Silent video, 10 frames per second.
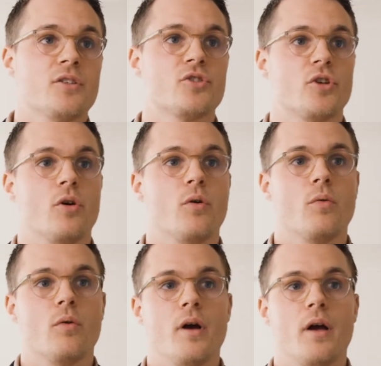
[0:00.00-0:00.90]

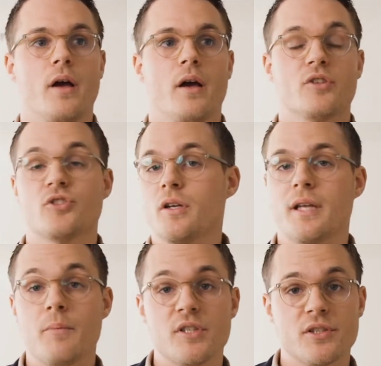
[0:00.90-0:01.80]
So sudden
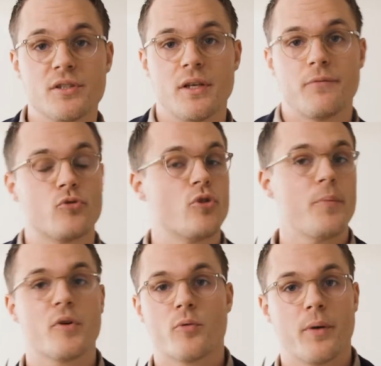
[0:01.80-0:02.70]
damages, if you
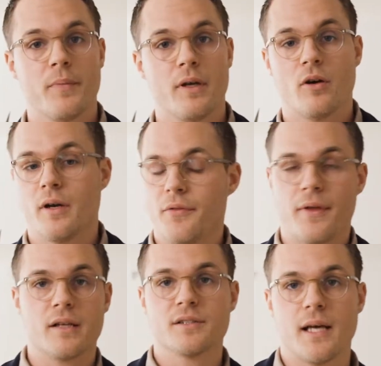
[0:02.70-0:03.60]
drop your equipment or
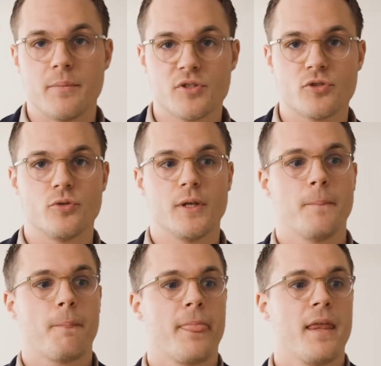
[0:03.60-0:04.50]
anything else happens to
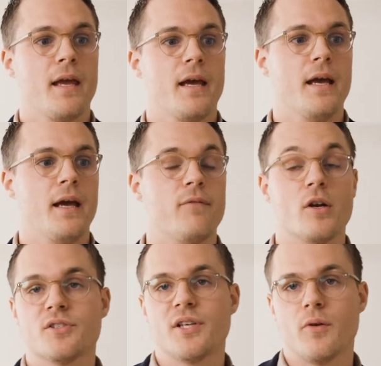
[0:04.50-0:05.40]
it,
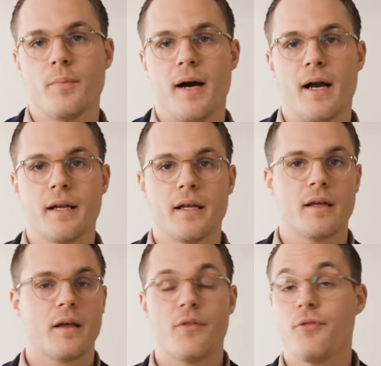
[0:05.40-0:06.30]
voluntary
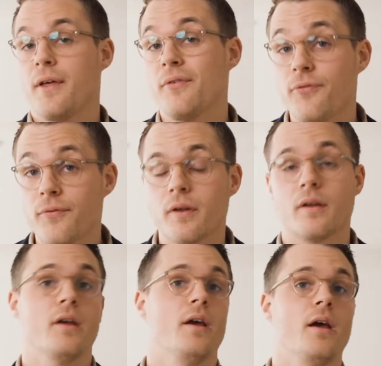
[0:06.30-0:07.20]
parting, theft,
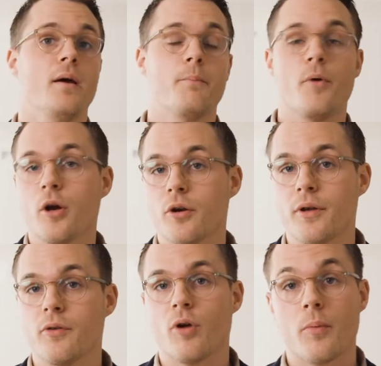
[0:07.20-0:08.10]

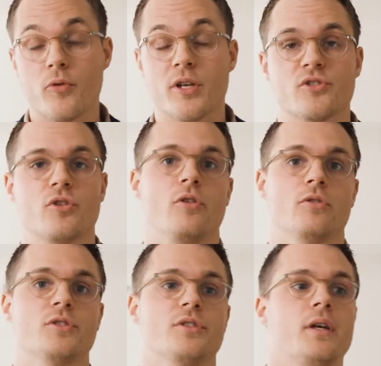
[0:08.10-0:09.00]
burglary, robbery,
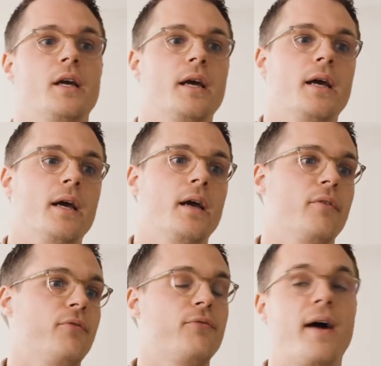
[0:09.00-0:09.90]
assault,
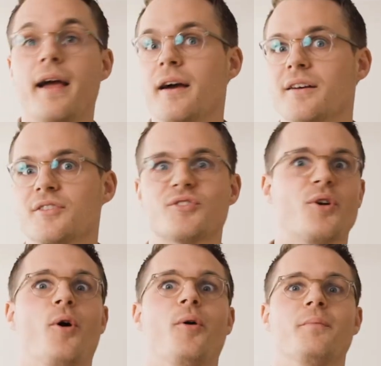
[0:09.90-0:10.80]
fire,
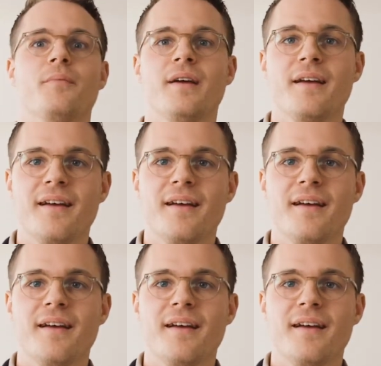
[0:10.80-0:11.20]
storm.